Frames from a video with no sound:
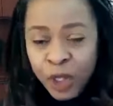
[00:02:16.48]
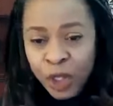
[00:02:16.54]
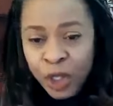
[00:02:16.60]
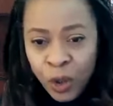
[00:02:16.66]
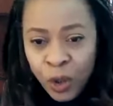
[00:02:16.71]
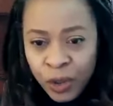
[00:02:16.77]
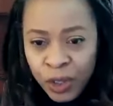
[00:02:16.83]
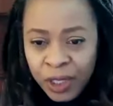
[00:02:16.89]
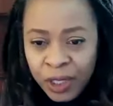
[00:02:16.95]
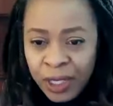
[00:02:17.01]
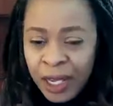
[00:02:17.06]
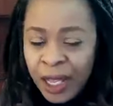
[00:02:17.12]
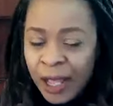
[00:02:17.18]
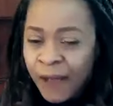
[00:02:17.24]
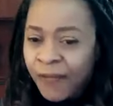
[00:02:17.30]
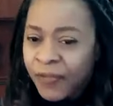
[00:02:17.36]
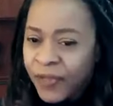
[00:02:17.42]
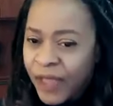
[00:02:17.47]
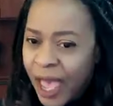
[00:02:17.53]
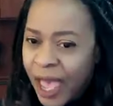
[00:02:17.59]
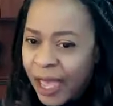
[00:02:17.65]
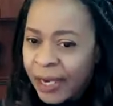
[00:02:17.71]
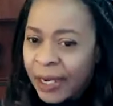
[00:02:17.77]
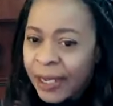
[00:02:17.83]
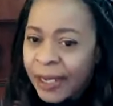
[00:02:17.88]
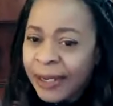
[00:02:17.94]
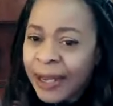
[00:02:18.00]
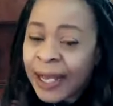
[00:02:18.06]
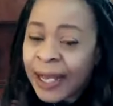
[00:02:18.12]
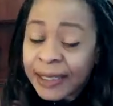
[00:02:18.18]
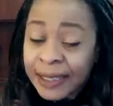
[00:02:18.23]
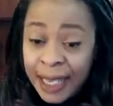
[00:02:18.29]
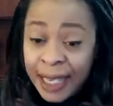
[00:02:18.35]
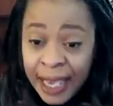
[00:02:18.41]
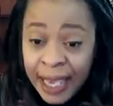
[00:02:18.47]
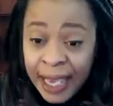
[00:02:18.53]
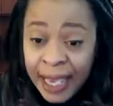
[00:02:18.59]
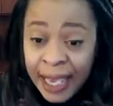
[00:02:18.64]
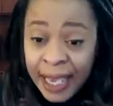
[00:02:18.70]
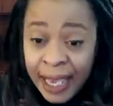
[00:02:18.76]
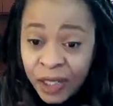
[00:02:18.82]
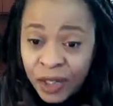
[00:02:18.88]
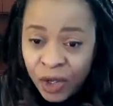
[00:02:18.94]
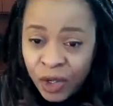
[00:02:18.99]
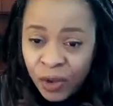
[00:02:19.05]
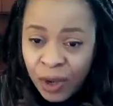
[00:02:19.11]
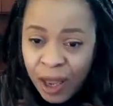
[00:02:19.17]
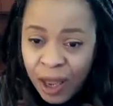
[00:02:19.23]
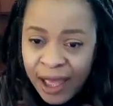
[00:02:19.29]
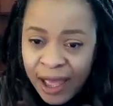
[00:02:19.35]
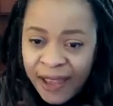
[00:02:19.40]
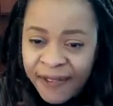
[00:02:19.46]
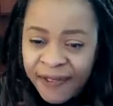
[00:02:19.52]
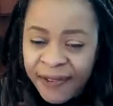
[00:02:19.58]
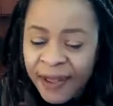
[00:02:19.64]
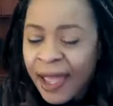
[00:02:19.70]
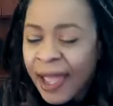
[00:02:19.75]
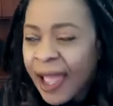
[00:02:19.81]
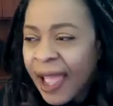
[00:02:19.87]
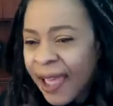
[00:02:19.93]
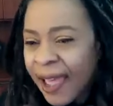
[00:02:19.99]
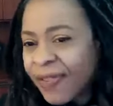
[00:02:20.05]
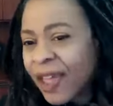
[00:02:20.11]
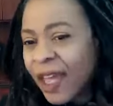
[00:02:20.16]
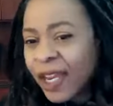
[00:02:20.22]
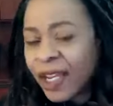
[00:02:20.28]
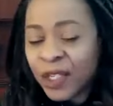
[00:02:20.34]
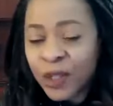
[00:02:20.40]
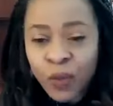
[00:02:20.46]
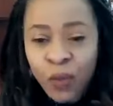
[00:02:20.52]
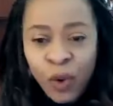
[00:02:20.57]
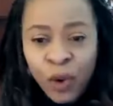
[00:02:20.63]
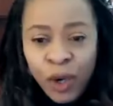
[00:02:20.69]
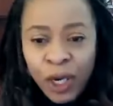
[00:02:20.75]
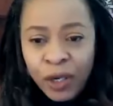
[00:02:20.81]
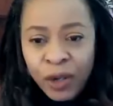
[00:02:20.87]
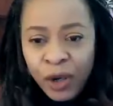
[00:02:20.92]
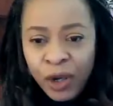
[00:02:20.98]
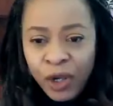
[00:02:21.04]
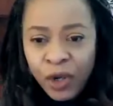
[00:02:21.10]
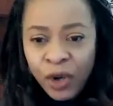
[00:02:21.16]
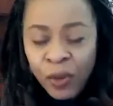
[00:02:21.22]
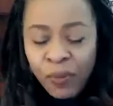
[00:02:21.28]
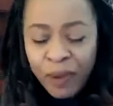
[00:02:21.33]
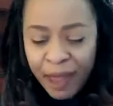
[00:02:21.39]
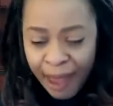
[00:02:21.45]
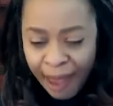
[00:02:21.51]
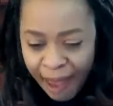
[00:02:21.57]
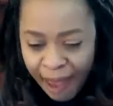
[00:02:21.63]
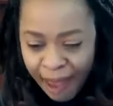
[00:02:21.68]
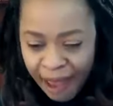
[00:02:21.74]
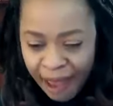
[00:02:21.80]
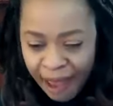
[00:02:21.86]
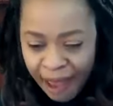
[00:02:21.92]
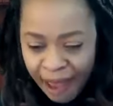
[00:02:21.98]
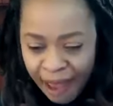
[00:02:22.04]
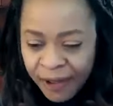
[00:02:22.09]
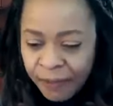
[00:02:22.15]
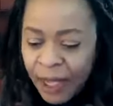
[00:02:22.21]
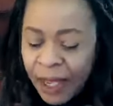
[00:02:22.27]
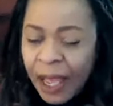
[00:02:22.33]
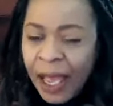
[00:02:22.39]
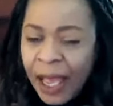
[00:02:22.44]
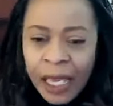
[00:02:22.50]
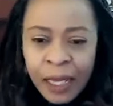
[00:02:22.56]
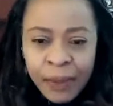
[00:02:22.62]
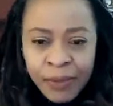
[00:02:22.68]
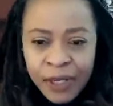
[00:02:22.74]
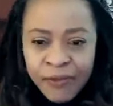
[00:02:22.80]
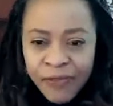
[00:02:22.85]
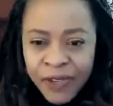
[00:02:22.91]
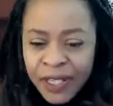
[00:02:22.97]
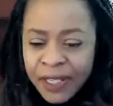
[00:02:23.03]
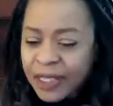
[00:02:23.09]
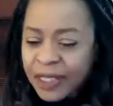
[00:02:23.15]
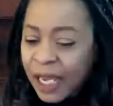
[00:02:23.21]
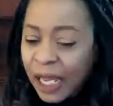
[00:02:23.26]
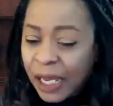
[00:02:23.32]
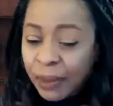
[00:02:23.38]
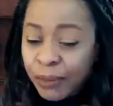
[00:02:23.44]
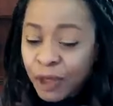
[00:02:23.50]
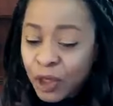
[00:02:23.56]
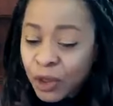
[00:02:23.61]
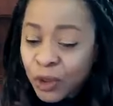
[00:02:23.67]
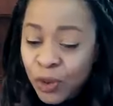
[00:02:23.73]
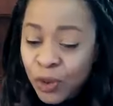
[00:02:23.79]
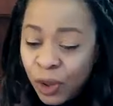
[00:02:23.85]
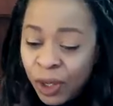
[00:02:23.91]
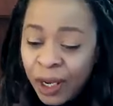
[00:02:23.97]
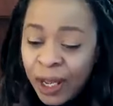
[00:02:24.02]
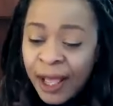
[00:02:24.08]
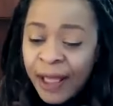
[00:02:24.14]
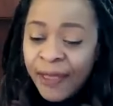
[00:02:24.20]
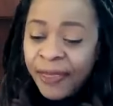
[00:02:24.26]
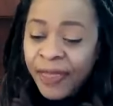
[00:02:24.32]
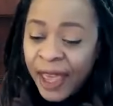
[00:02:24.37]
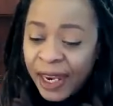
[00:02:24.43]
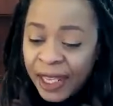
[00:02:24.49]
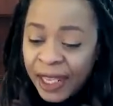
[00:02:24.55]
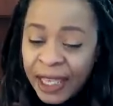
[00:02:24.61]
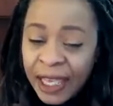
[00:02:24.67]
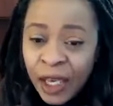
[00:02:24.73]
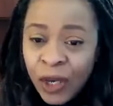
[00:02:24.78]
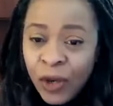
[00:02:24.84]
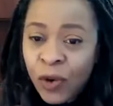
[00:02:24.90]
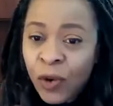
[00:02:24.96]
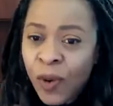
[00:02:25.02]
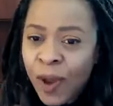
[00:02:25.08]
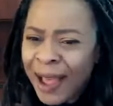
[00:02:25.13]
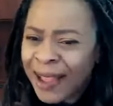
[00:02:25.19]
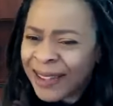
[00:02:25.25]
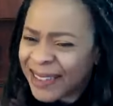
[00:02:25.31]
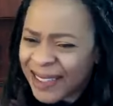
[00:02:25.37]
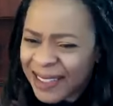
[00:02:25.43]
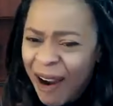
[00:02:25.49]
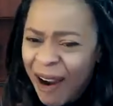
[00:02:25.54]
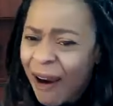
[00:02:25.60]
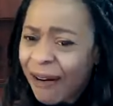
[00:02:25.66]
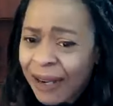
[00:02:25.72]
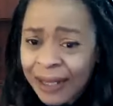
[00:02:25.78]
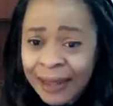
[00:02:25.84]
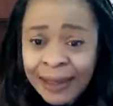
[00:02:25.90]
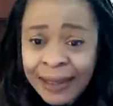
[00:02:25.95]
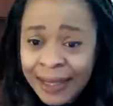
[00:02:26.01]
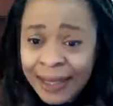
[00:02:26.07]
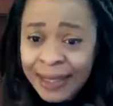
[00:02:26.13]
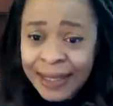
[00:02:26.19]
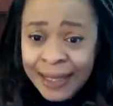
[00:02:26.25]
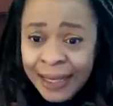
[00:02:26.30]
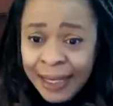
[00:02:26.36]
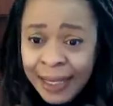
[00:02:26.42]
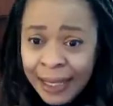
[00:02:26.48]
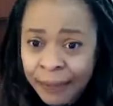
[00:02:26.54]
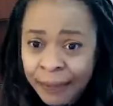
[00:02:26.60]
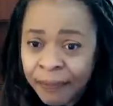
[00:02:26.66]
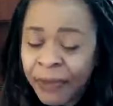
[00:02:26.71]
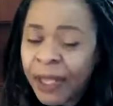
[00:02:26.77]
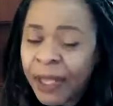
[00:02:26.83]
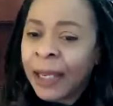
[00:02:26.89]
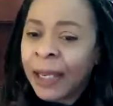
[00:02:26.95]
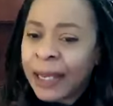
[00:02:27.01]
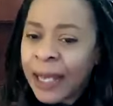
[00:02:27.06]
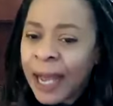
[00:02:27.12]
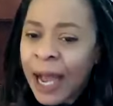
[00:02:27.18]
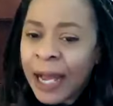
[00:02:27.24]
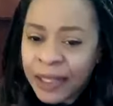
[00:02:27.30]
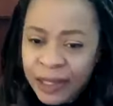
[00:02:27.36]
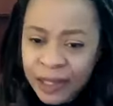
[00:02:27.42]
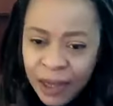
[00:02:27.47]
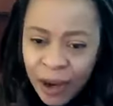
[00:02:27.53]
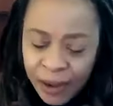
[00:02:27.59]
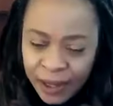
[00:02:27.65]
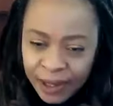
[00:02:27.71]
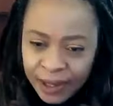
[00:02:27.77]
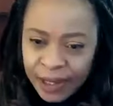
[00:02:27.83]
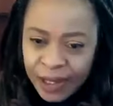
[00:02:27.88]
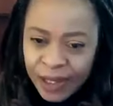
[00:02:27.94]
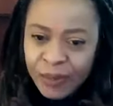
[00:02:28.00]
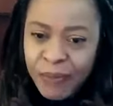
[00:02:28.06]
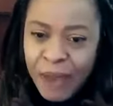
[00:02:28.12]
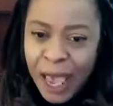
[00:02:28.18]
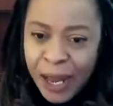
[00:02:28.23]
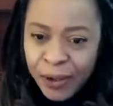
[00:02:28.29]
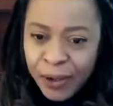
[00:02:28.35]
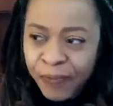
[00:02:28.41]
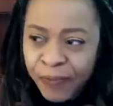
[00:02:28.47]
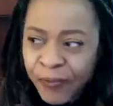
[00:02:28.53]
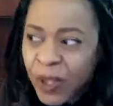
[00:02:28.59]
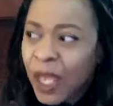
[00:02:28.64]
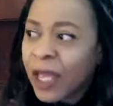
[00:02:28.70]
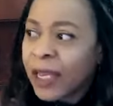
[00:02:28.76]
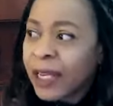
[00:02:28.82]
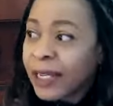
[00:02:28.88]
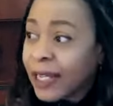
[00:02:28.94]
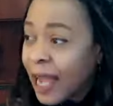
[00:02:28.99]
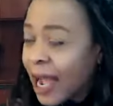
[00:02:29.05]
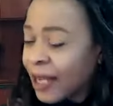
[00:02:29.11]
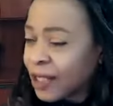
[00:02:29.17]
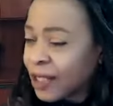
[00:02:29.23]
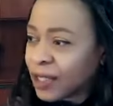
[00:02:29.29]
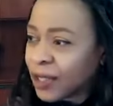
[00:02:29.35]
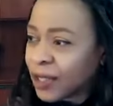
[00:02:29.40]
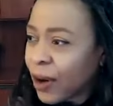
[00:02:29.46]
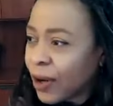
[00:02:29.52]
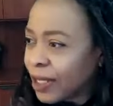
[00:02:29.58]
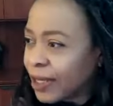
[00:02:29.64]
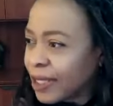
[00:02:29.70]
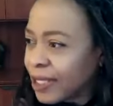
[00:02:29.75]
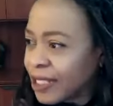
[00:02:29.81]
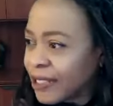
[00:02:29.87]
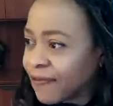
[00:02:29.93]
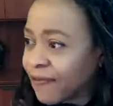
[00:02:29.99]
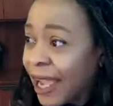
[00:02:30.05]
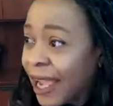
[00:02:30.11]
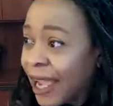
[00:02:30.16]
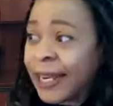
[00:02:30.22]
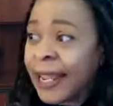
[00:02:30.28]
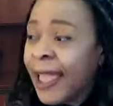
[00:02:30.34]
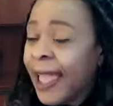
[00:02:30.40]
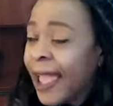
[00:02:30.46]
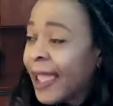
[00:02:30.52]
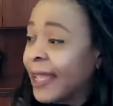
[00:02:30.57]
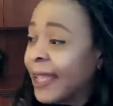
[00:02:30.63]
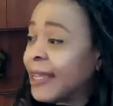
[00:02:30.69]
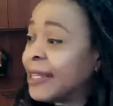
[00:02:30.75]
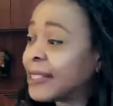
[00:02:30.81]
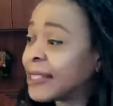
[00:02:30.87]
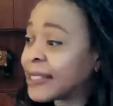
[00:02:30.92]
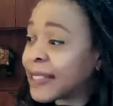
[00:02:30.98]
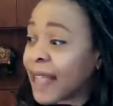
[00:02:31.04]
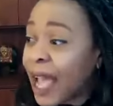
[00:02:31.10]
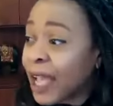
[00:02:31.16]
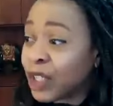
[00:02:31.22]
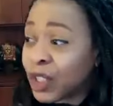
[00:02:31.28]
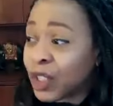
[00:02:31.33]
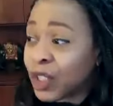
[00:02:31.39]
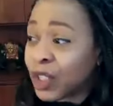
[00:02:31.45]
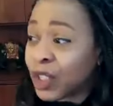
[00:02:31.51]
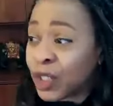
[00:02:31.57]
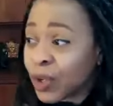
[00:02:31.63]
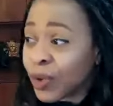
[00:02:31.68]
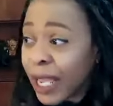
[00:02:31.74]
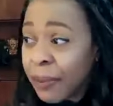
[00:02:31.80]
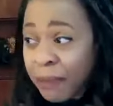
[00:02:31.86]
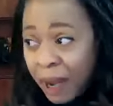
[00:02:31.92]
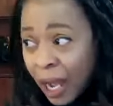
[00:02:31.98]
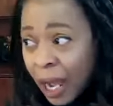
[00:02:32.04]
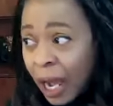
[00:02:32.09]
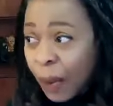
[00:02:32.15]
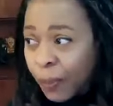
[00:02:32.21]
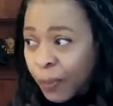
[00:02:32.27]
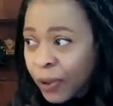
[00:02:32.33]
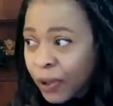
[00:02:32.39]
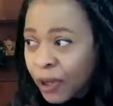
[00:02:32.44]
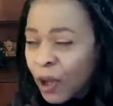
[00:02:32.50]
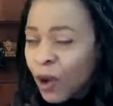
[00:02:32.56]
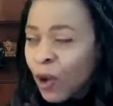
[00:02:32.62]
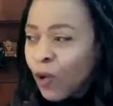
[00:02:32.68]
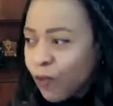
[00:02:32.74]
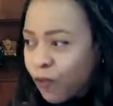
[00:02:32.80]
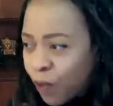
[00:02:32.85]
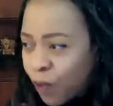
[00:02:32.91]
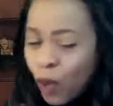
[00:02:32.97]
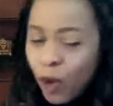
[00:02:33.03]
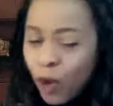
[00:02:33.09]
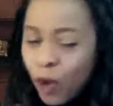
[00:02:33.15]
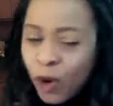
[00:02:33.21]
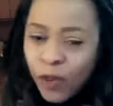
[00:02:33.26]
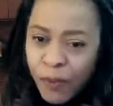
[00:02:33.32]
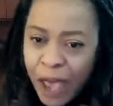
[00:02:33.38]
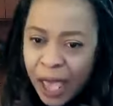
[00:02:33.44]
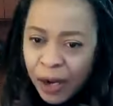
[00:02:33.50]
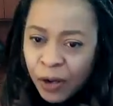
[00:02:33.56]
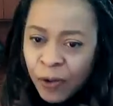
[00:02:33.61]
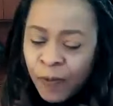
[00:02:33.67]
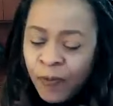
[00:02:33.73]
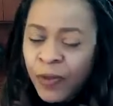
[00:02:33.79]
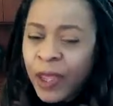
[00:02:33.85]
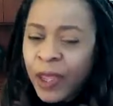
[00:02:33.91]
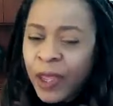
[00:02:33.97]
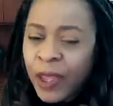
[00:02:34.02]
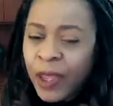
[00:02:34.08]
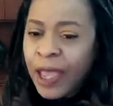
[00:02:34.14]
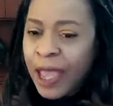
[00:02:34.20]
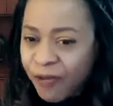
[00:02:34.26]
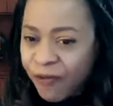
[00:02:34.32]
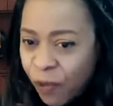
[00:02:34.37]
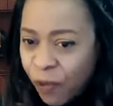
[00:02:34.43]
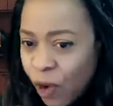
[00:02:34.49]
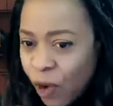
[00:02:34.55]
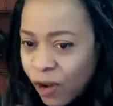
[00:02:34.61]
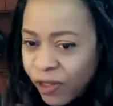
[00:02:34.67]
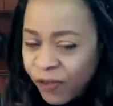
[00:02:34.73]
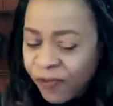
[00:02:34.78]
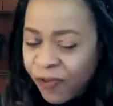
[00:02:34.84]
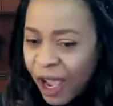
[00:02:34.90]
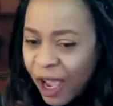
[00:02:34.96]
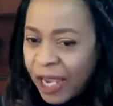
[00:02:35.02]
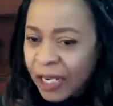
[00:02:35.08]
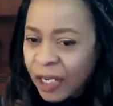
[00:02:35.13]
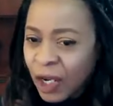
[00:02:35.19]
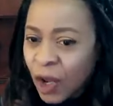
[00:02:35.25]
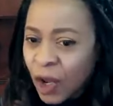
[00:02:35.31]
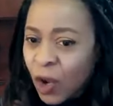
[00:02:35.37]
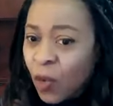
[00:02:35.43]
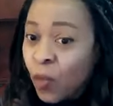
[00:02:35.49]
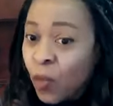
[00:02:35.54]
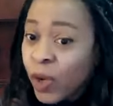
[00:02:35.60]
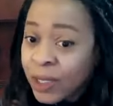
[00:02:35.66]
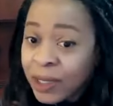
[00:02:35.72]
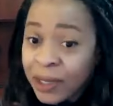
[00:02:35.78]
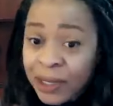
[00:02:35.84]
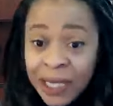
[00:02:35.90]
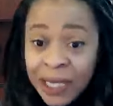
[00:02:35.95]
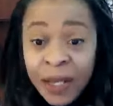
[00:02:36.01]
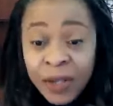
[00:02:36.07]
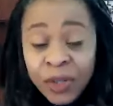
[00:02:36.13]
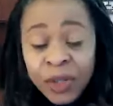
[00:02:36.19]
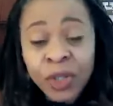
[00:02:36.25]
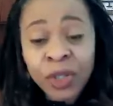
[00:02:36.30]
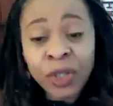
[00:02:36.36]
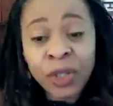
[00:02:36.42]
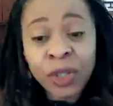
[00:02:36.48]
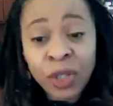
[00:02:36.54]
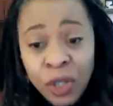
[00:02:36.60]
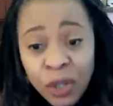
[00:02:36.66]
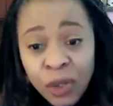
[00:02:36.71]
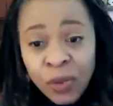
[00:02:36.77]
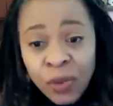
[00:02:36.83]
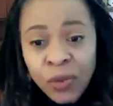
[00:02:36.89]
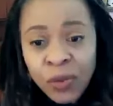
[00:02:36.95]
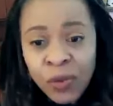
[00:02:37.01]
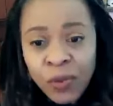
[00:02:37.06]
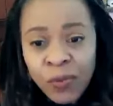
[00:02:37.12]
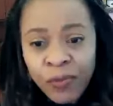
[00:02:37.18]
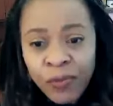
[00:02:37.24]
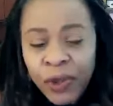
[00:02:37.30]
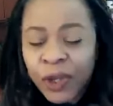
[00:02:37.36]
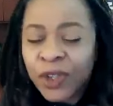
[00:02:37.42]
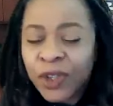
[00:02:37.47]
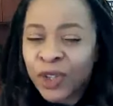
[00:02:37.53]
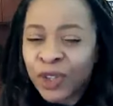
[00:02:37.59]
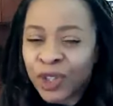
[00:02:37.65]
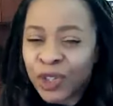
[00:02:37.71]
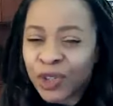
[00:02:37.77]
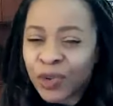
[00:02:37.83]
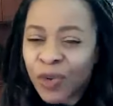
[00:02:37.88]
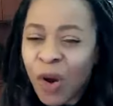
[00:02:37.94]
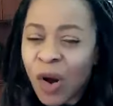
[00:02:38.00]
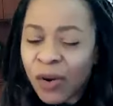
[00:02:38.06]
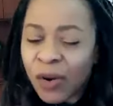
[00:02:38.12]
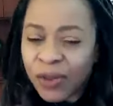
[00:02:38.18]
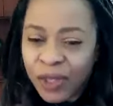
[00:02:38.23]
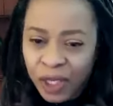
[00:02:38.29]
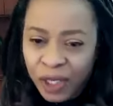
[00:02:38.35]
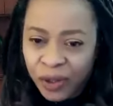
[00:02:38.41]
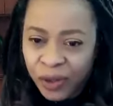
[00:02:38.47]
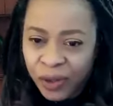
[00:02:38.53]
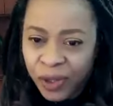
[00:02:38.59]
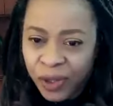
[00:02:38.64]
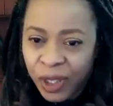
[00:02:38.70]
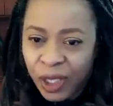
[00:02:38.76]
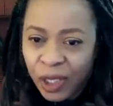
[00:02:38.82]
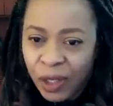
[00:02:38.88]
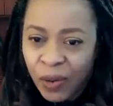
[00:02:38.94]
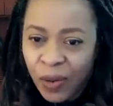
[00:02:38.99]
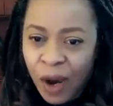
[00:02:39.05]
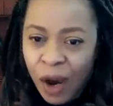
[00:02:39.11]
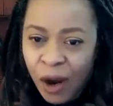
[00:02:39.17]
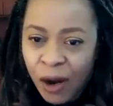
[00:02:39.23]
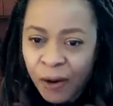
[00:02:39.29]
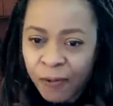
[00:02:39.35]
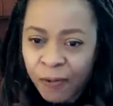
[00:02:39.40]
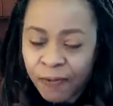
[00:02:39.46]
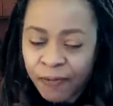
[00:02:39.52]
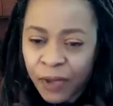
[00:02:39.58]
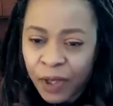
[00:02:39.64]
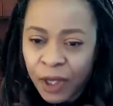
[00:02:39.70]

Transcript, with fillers: be certain that God's hand is on your life and that he's working on your behalf. I am convinced and I am sure that he who had started this thing, God started this battle. God started this fight, and he signed your name up for the battle and for the fight, which says to you, you're stronger than you think you are.